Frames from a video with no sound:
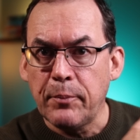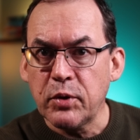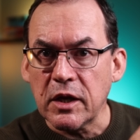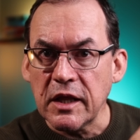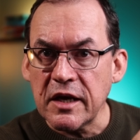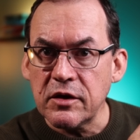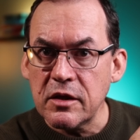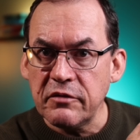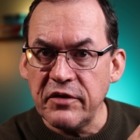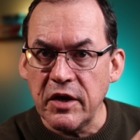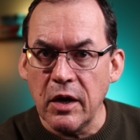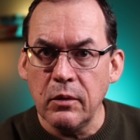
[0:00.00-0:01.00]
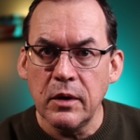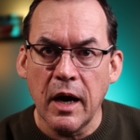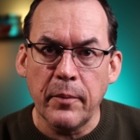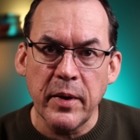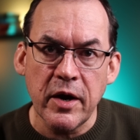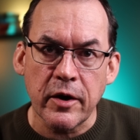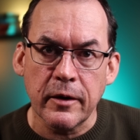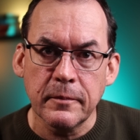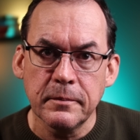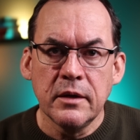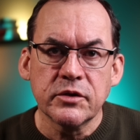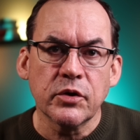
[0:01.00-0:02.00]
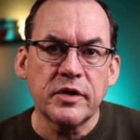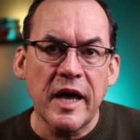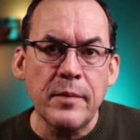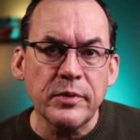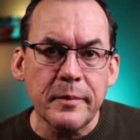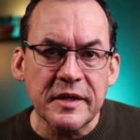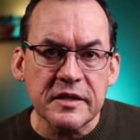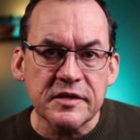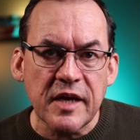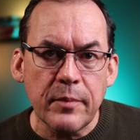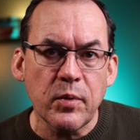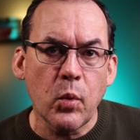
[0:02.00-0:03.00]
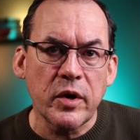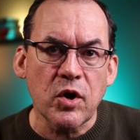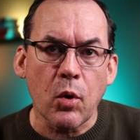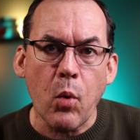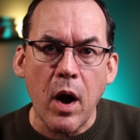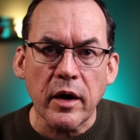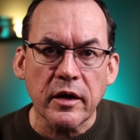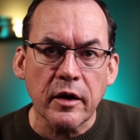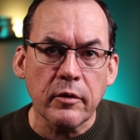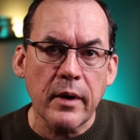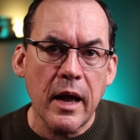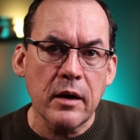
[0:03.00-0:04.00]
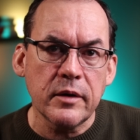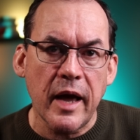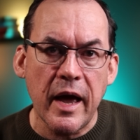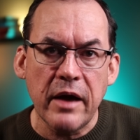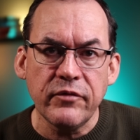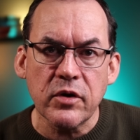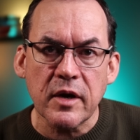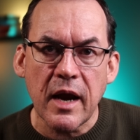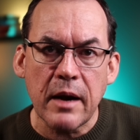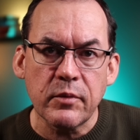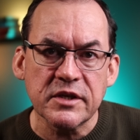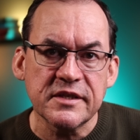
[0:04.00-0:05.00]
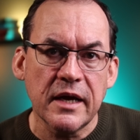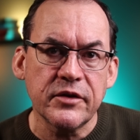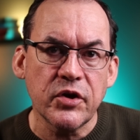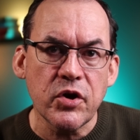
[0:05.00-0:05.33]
put a link to the video up here. So to implement this tip, when you're walking around, have your camera set to